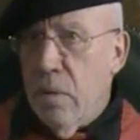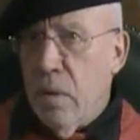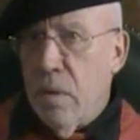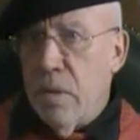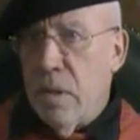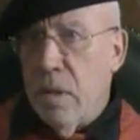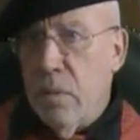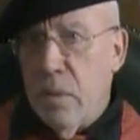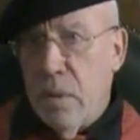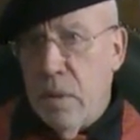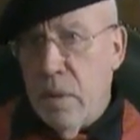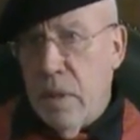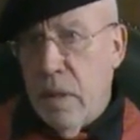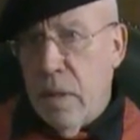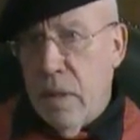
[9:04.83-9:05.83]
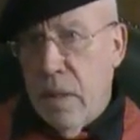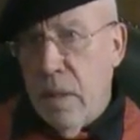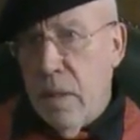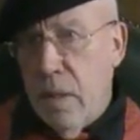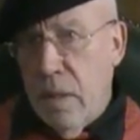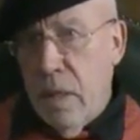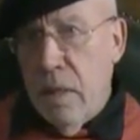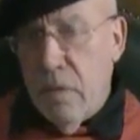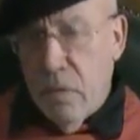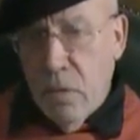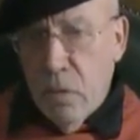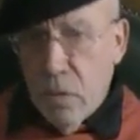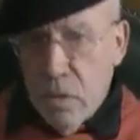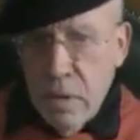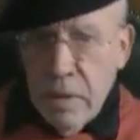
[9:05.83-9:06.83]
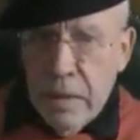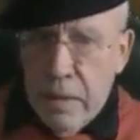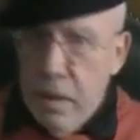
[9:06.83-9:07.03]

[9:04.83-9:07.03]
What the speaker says: because then of course,